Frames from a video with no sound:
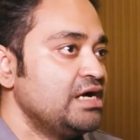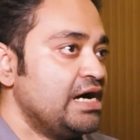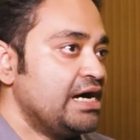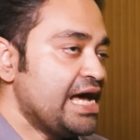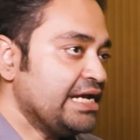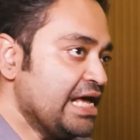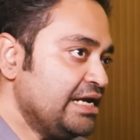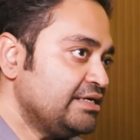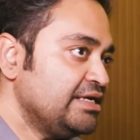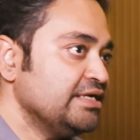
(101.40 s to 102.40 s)
uh,
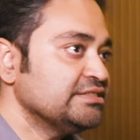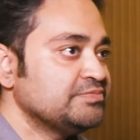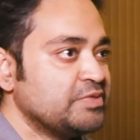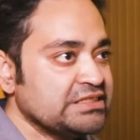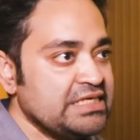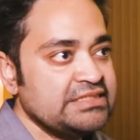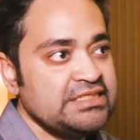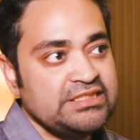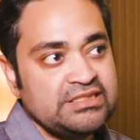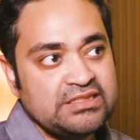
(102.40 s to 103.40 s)
analytics,
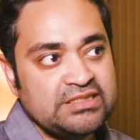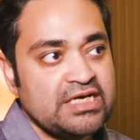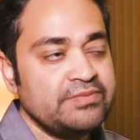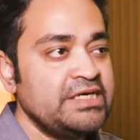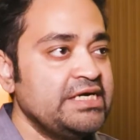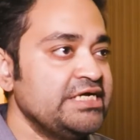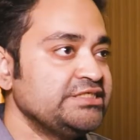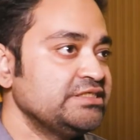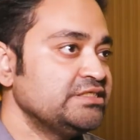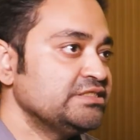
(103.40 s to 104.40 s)
personalizations,
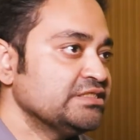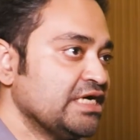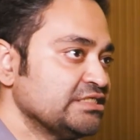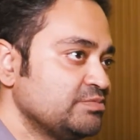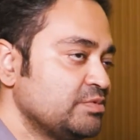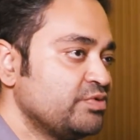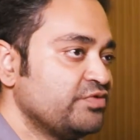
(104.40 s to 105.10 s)
recommendations, customer